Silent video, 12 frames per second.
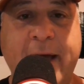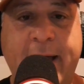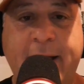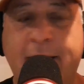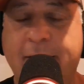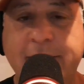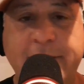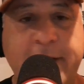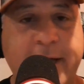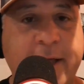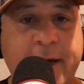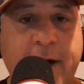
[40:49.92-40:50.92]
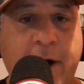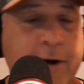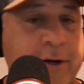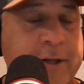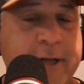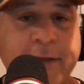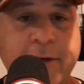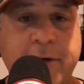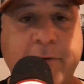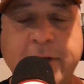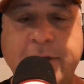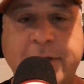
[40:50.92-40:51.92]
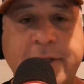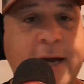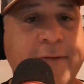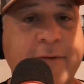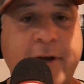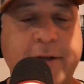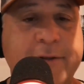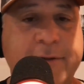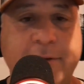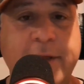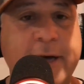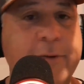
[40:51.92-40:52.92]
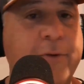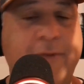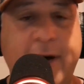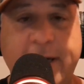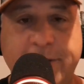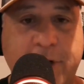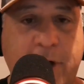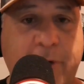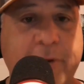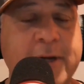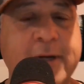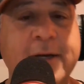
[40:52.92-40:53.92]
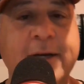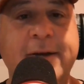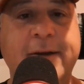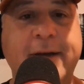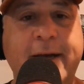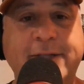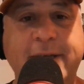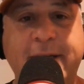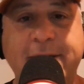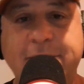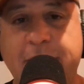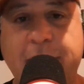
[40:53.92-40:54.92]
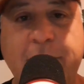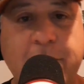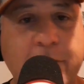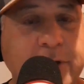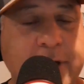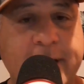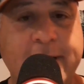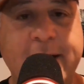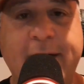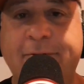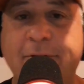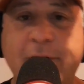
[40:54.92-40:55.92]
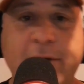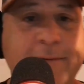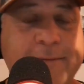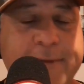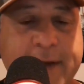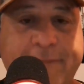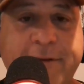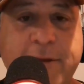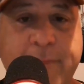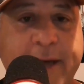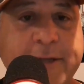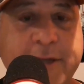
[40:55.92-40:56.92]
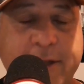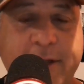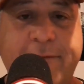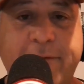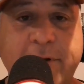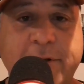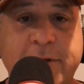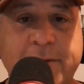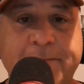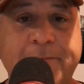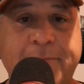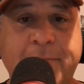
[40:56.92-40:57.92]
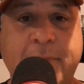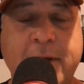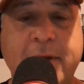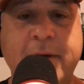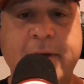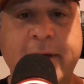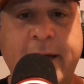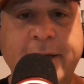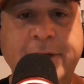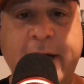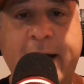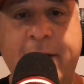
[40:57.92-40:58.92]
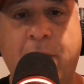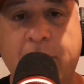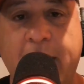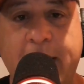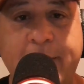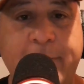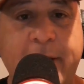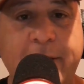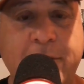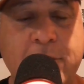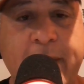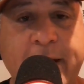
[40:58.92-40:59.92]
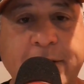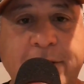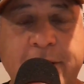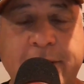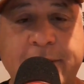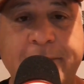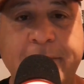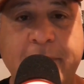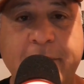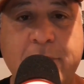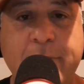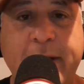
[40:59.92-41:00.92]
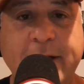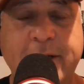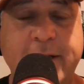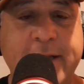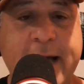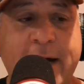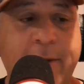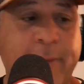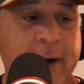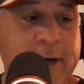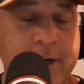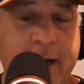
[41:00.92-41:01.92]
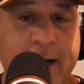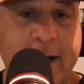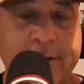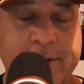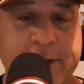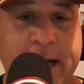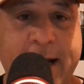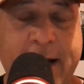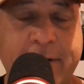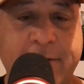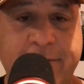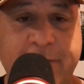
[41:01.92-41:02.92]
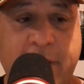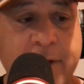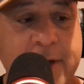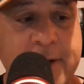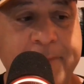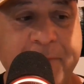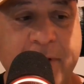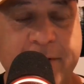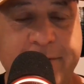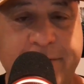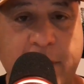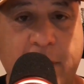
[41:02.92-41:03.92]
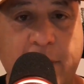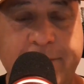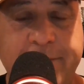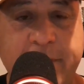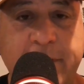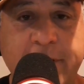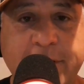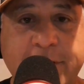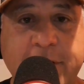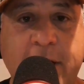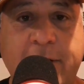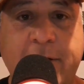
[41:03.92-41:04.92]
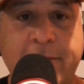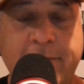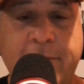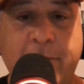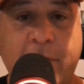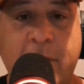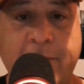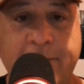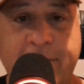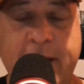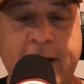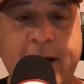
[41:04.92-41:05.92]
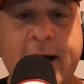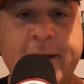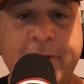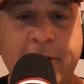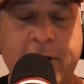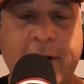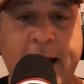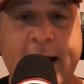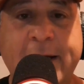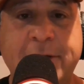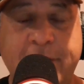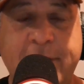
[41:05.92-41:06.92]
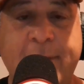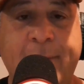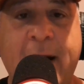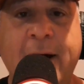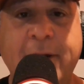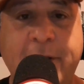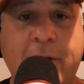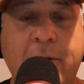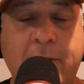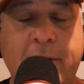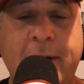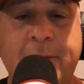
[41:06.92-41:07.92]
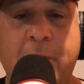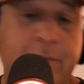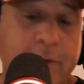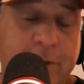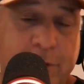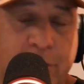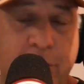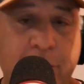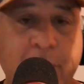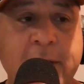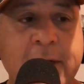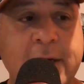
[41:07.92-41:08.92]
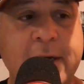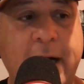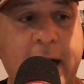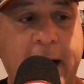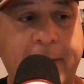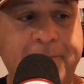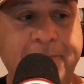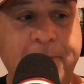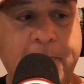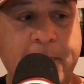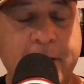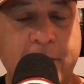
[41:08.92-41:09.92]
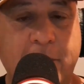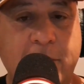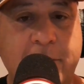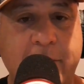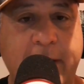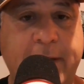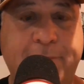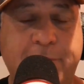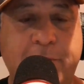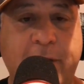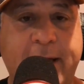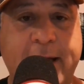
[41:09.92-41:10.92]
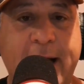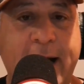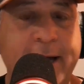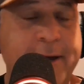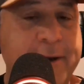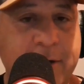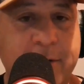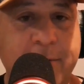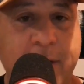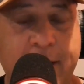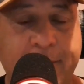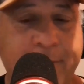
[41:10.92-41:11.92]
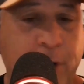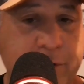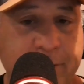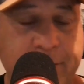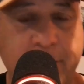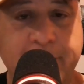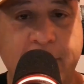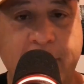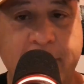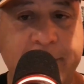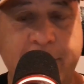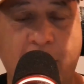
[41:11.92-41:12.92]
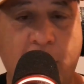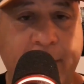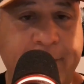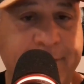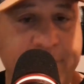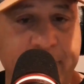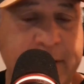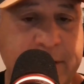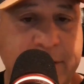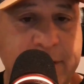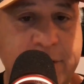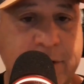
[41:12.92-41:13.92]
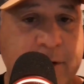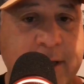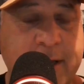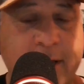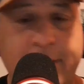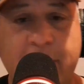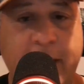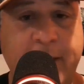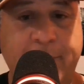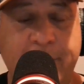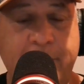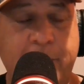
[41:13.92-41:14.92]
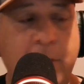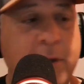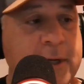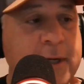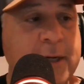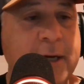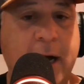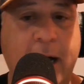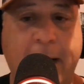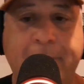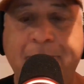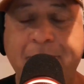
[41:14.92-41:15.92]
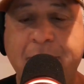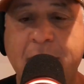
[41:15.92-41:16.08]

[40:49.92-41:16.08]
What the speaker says: And unless you hit like 110 degrees, it's not even going to liquefy. So it's easy to use, and it definitely makes a difference. And Jen, hold on a minute. You mentioned a tackle box, so to shout out to Phil. Phil and his son are invited on. They're going to actually come on here, hopefully soon. Great guy, both of them. I even met the sister. I think great people. Um,